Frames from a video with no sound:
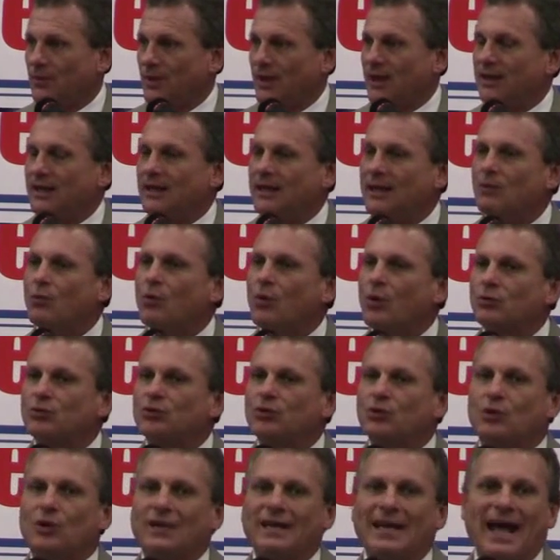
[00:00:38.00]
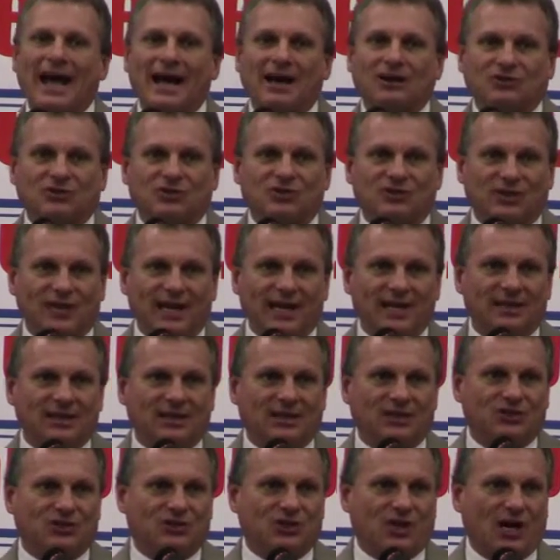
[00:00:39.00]
that he will do an
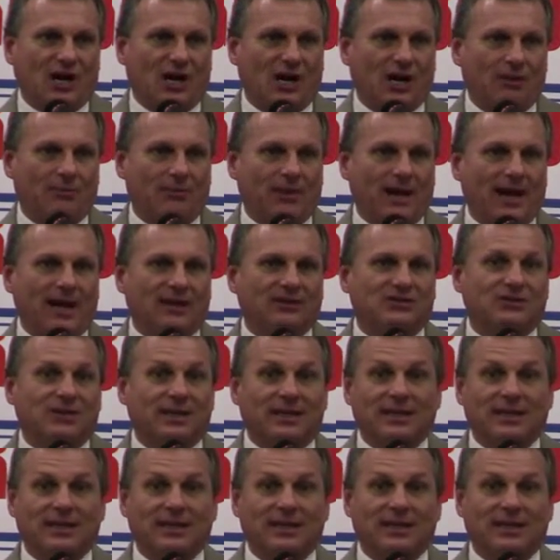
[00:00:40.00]
outstanding job as